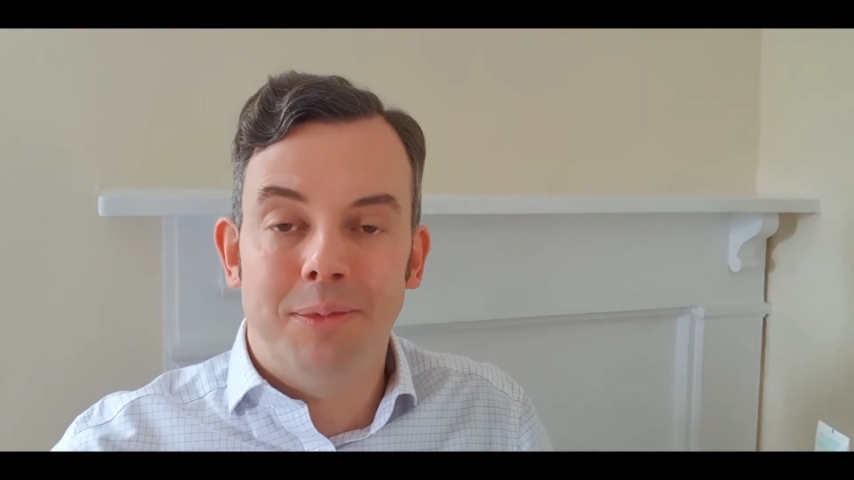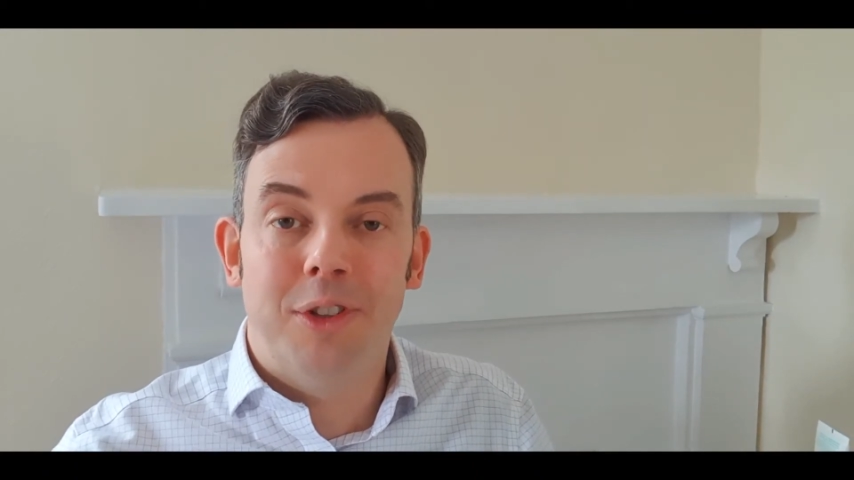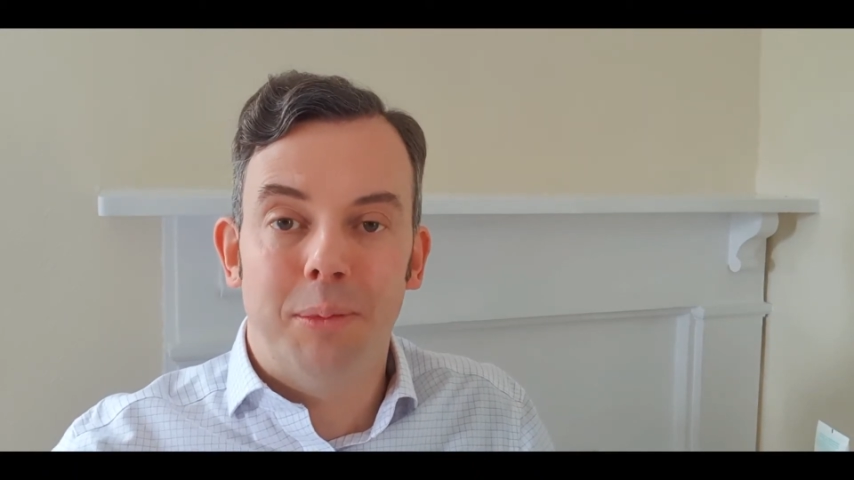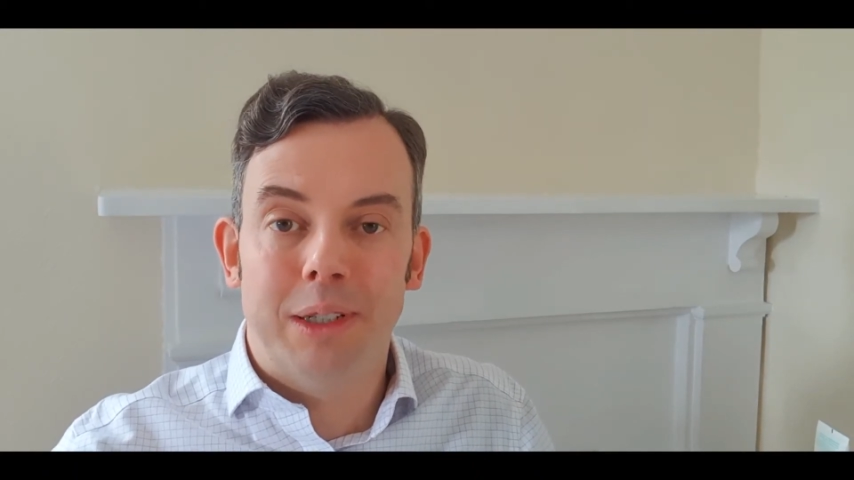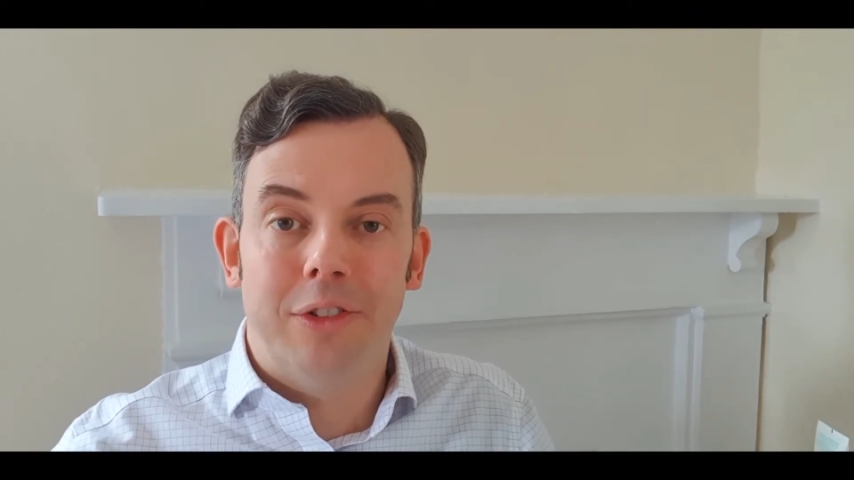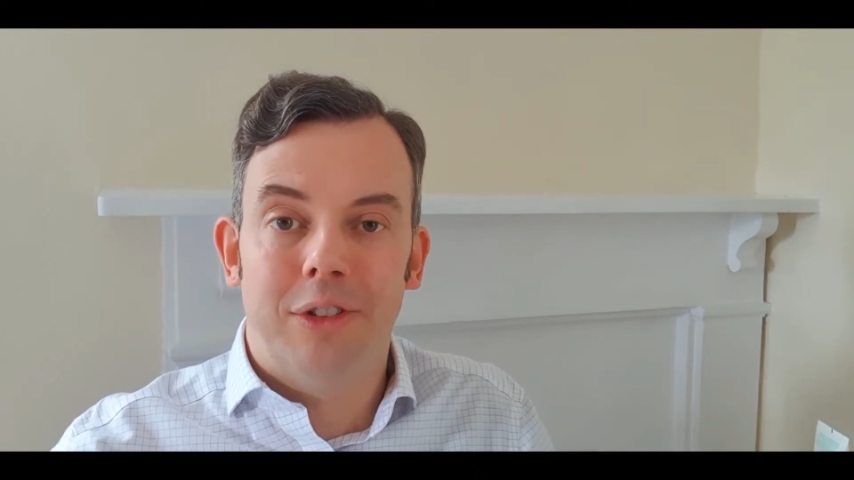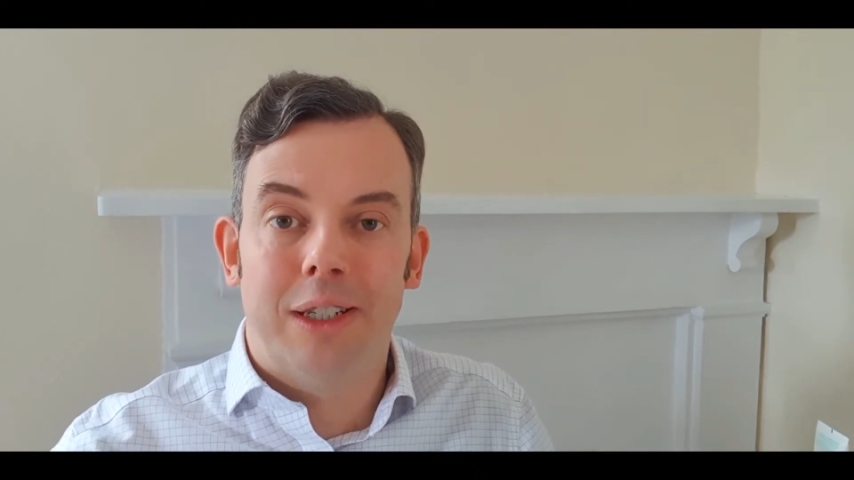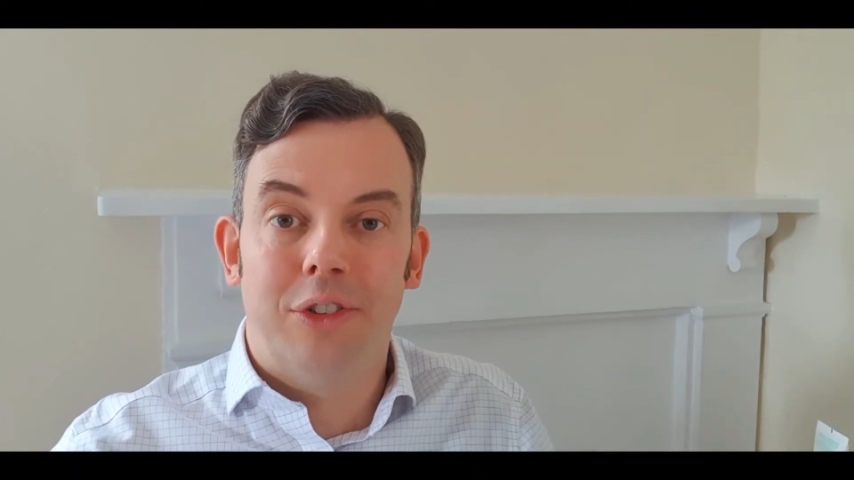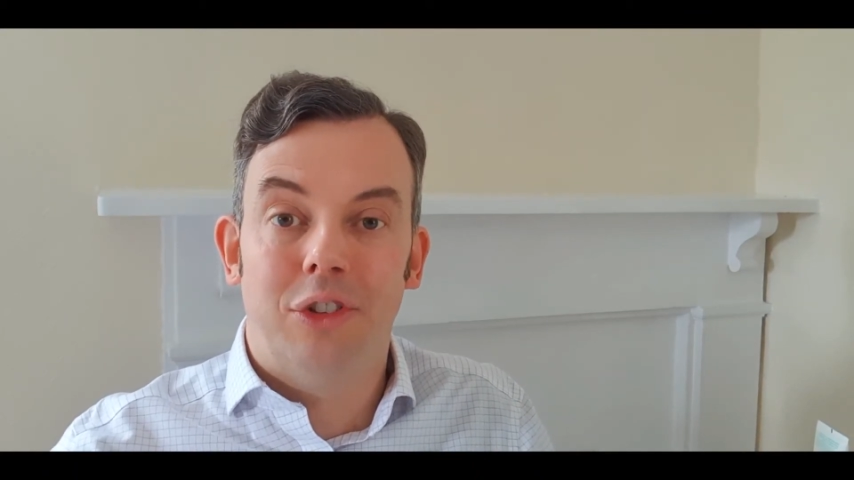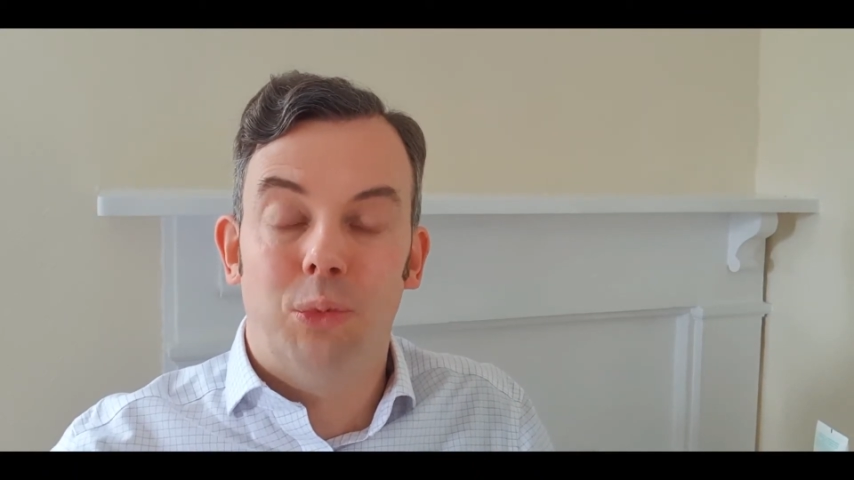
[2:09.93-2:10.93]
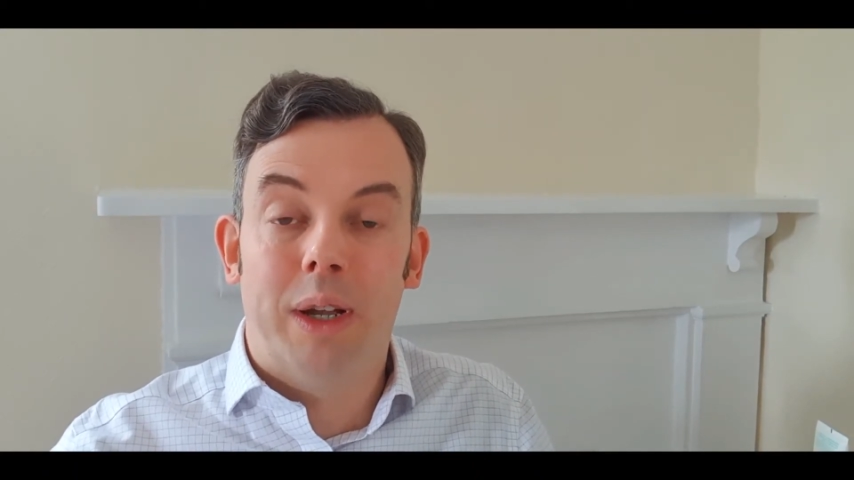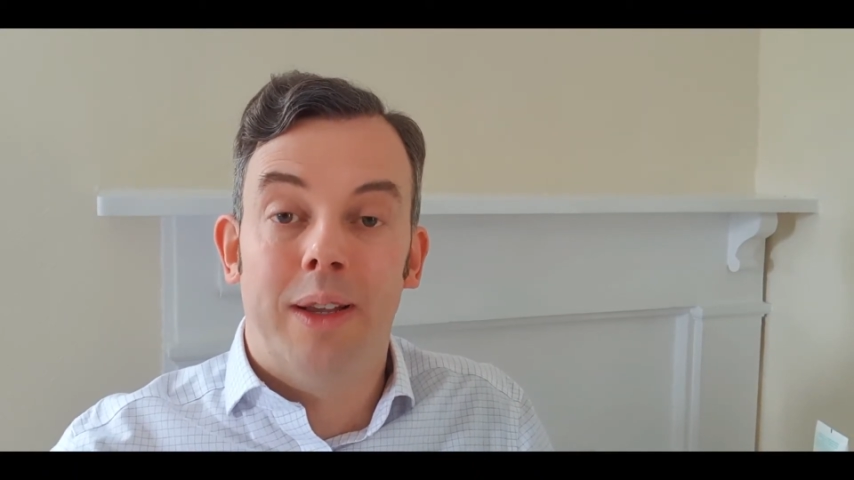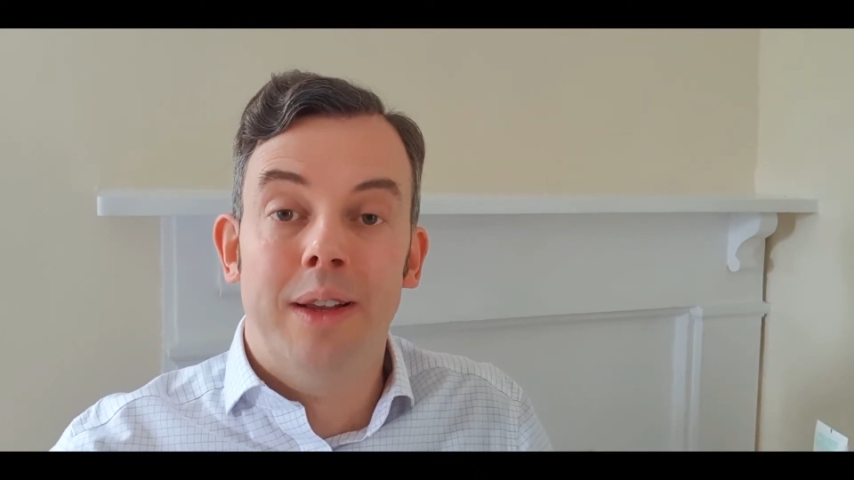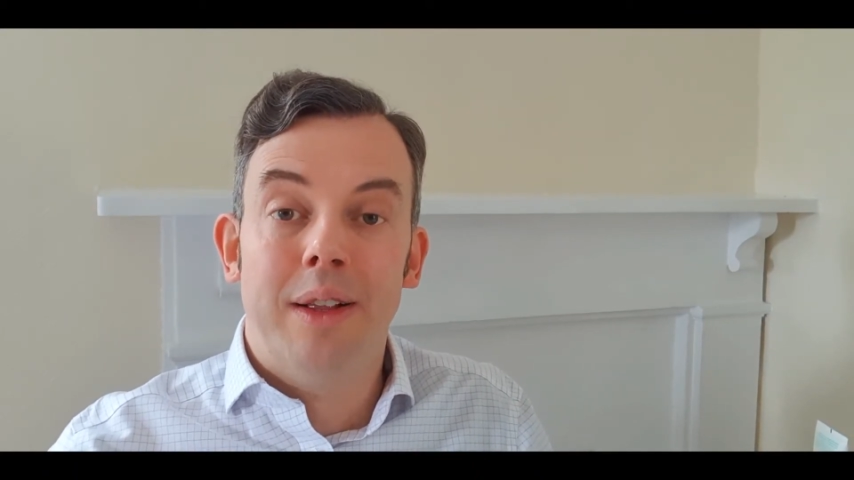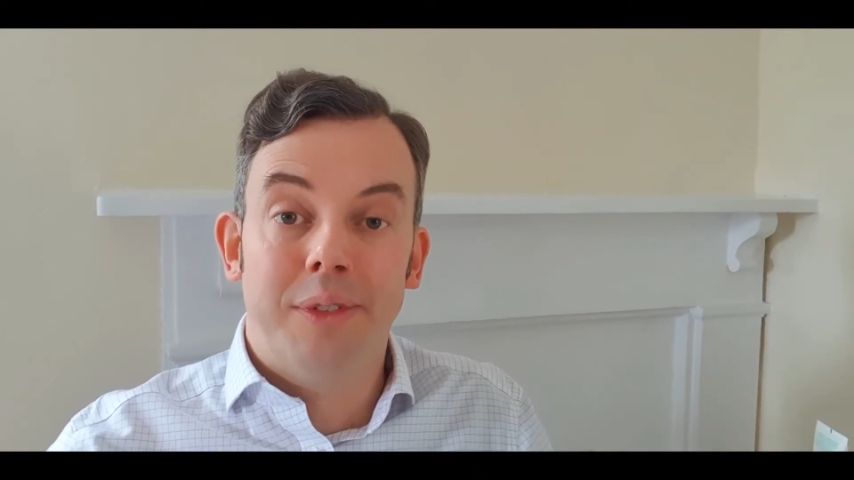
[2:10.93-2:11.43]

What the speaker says: simple installations where